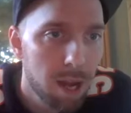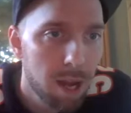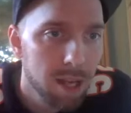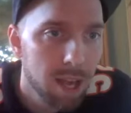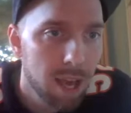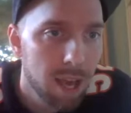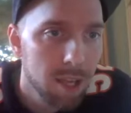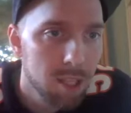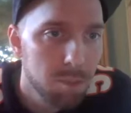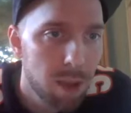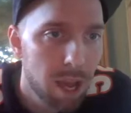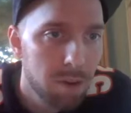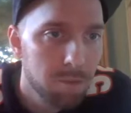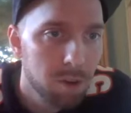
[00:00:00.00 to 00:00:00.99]

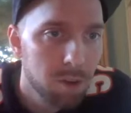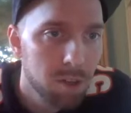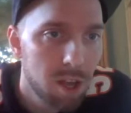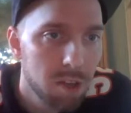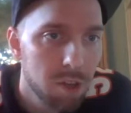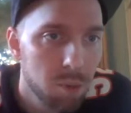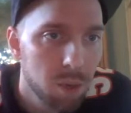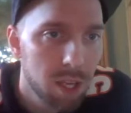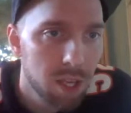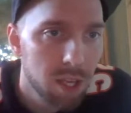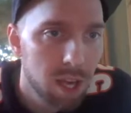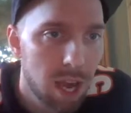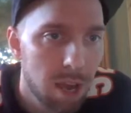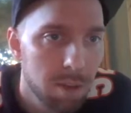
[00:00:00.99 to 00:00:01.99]
podcast back for another
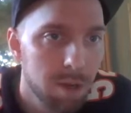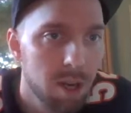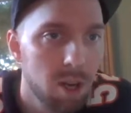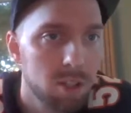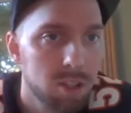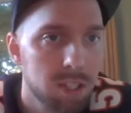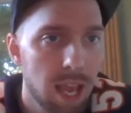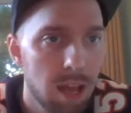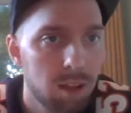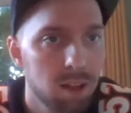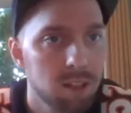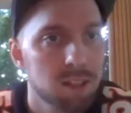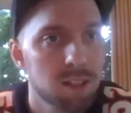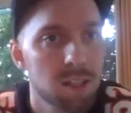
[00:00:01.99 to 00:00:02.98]
week. I'm your host,
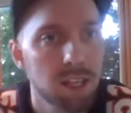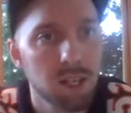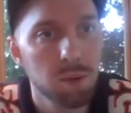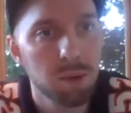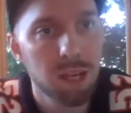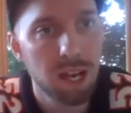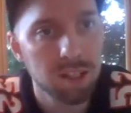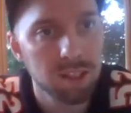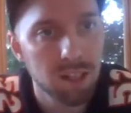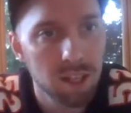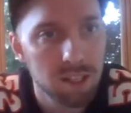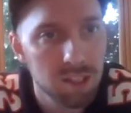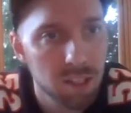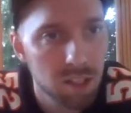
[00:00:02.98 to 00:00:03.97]
Alex Leak. We got
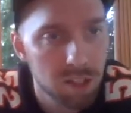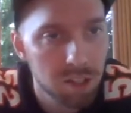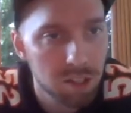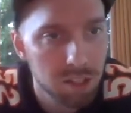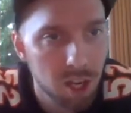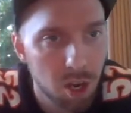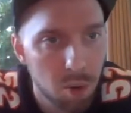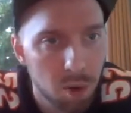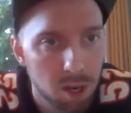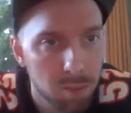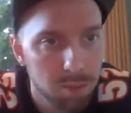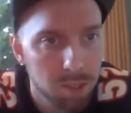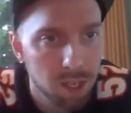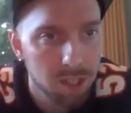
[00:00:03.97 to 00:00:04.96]
Dustin on the show. What
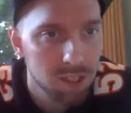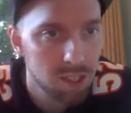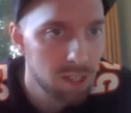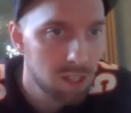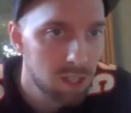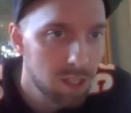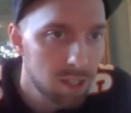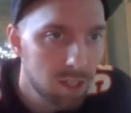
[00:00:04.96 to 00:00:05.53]
up, Dustin?